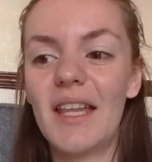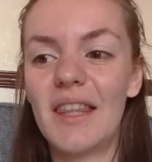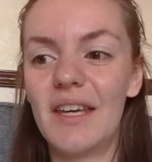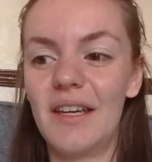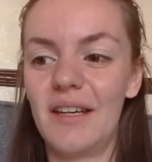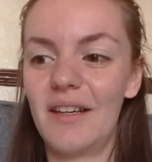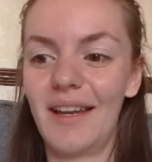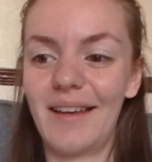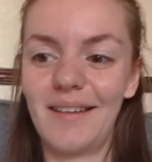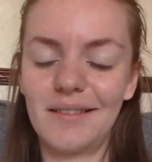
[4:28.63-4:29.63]
the
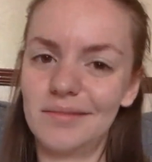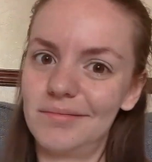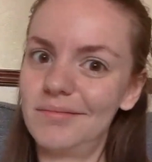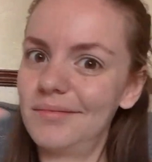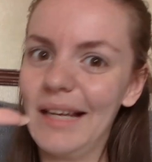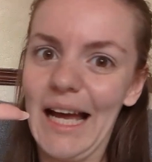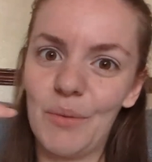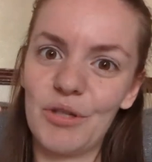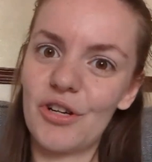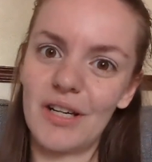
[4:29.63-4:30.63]
like
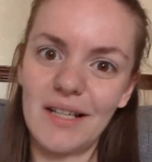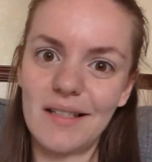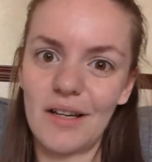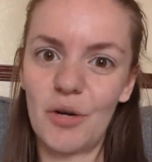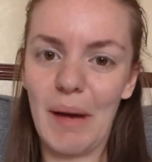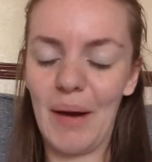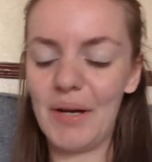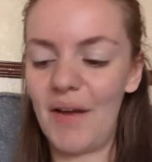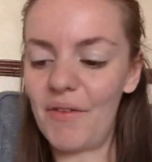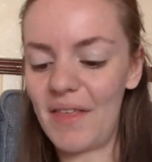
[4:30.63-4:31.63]
animatronics that come out
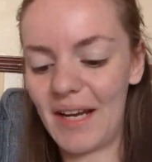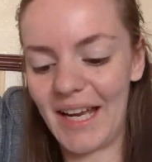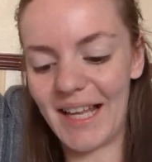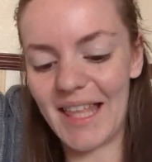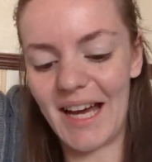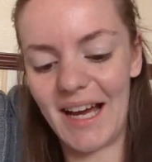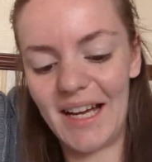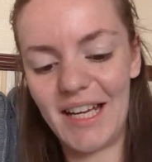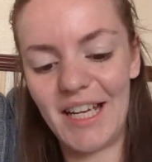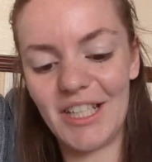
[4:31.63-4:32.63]
and everything like that
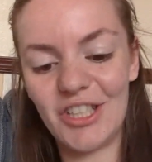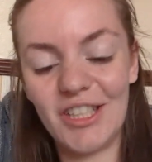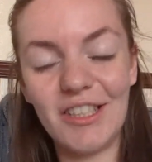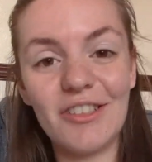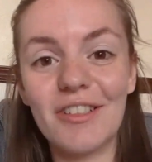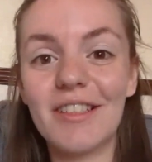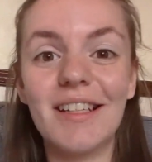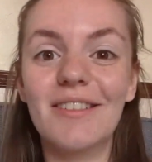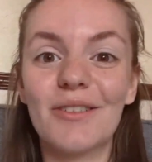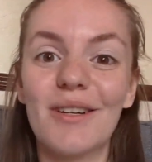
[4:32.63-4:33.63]
and she just
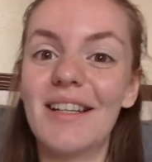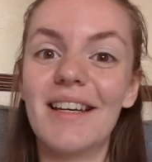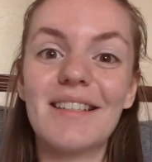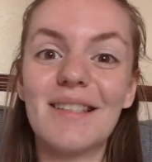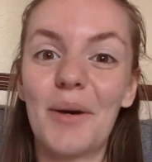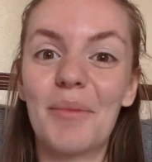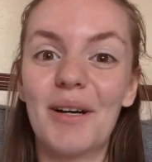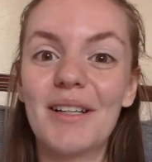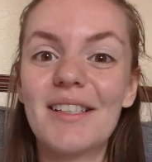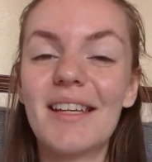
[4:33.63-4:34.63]
enjoyed it so
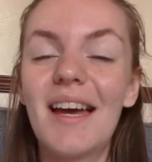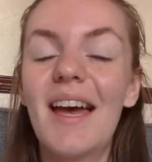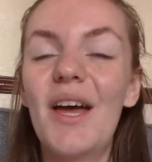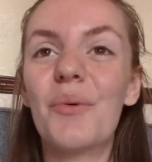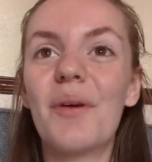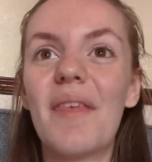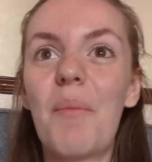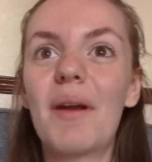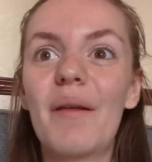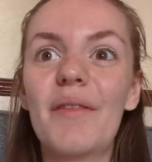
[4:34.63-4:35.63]
much we then
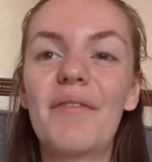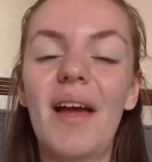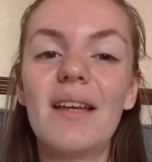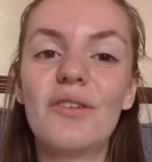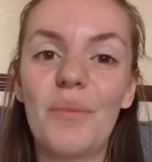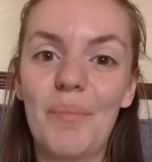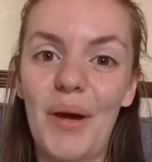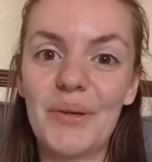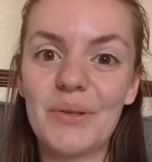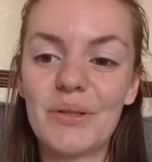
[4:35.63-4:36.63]
went on the flying
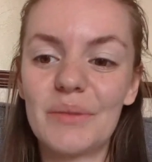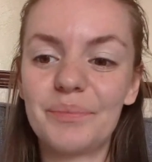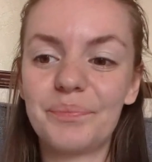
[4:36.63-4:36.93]
dumbos